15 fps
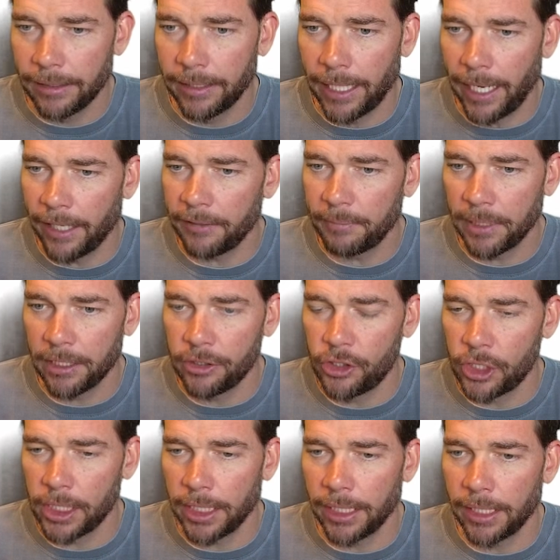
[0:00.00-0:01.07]
The
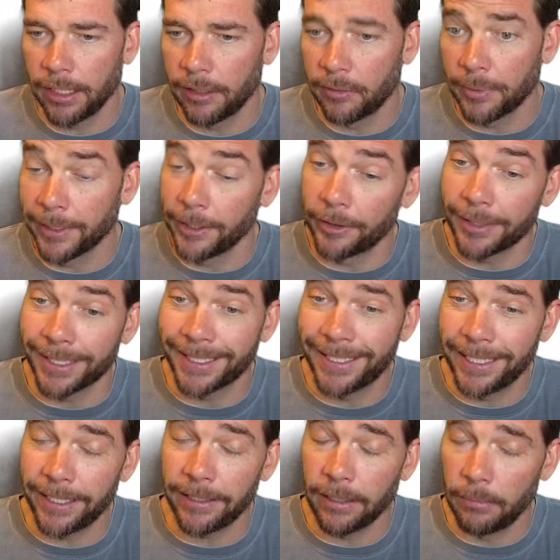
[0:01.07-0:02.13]
SPG is where you can
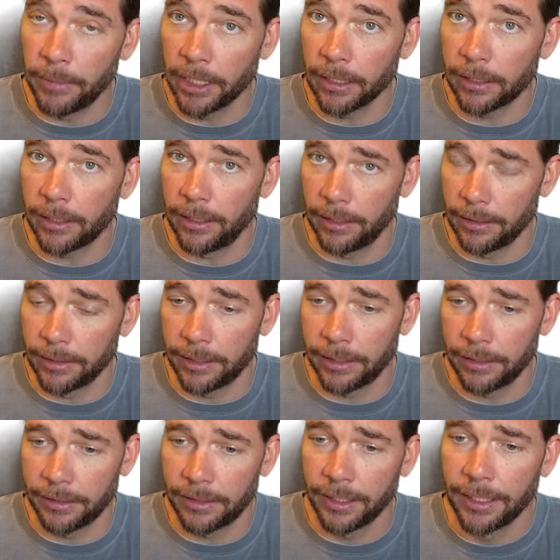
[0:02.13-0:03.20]
get American
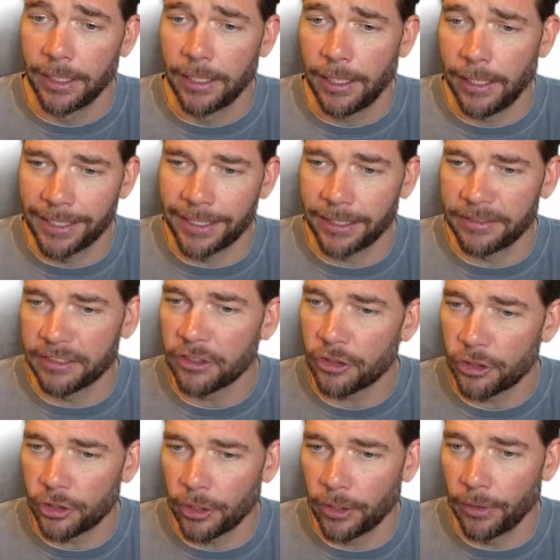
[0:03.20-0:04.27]
Airlines. It doesn't
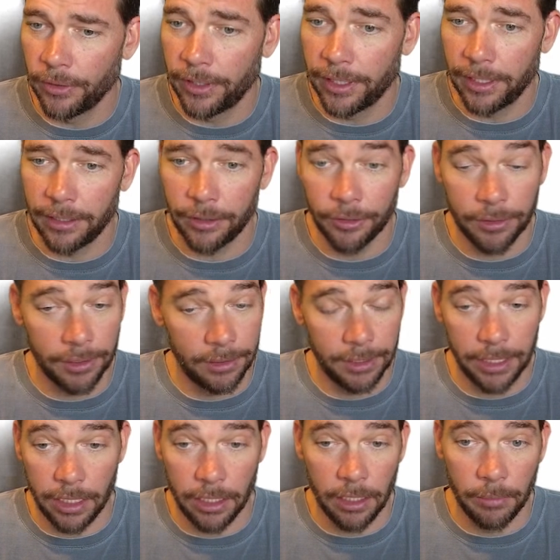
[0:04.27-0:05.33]
show that you can
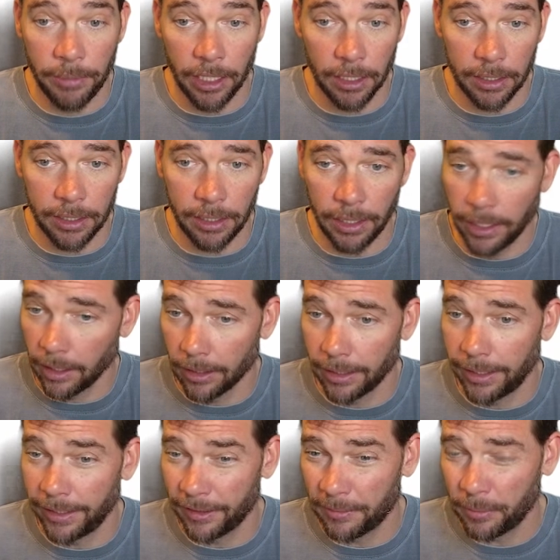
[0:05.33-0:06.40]
get American
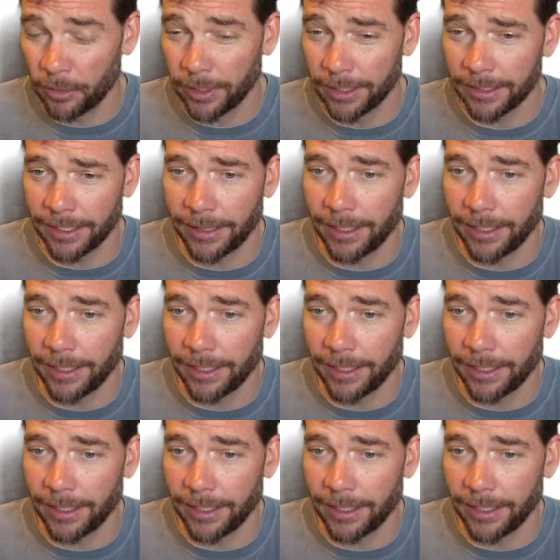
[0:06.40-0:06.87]
Airlines points.